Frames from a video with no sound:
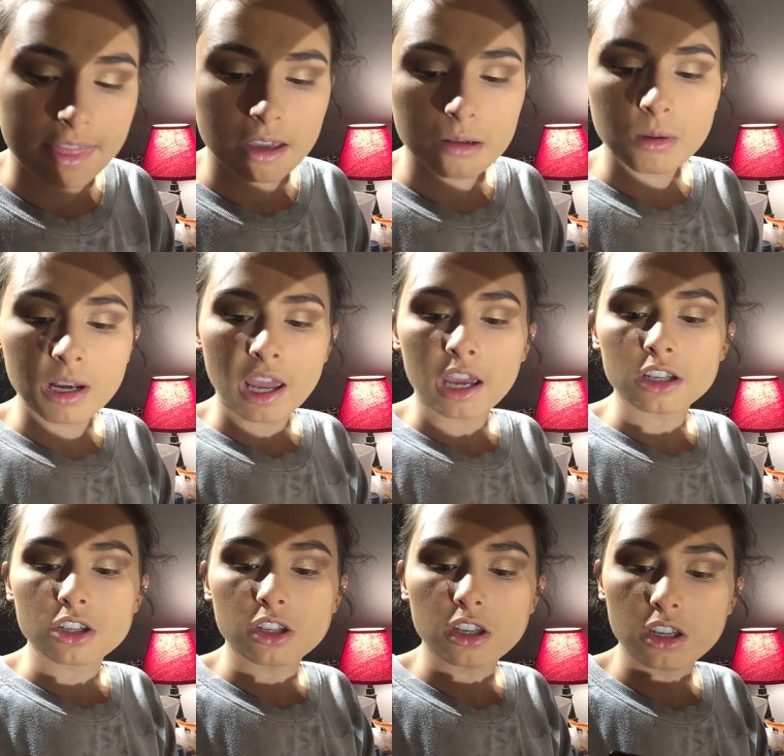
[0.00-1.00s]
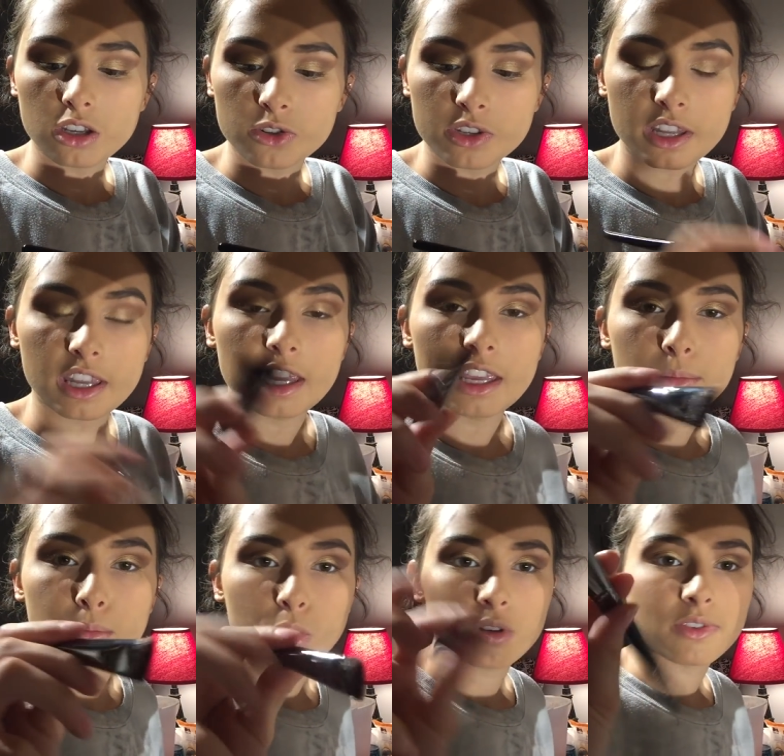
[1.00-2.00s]
think I'm going to actually use the
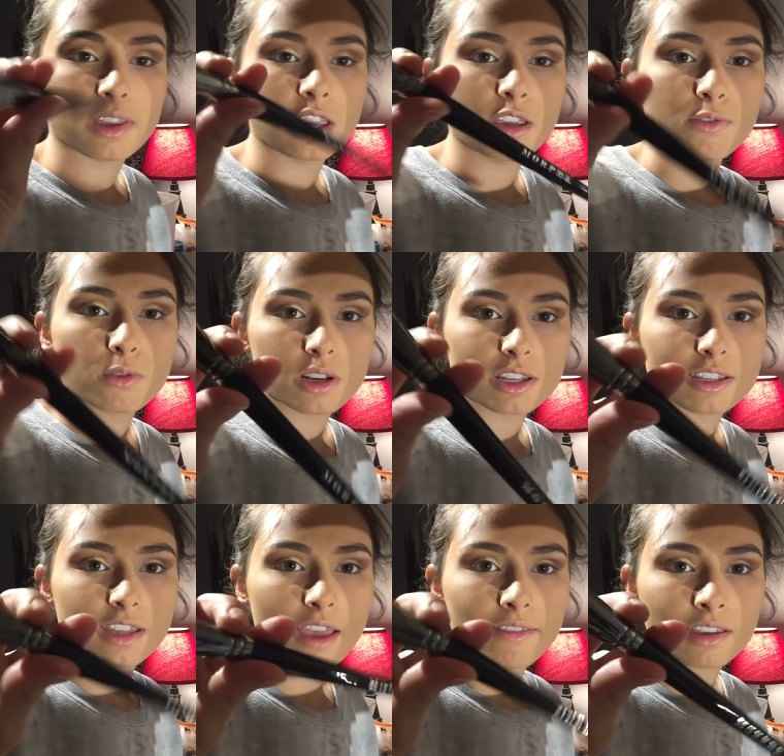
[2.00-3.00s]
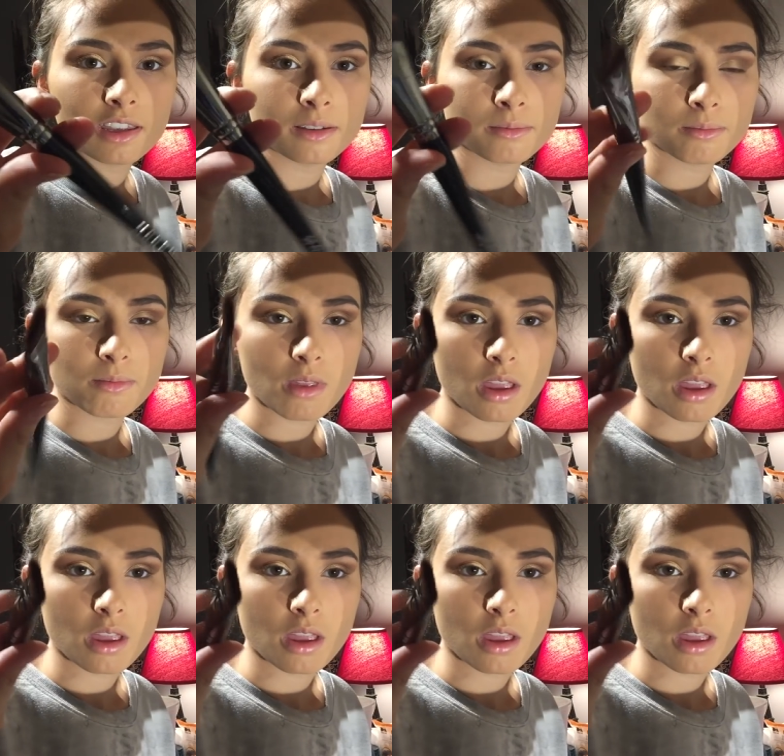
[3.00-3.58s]
Morphe E47.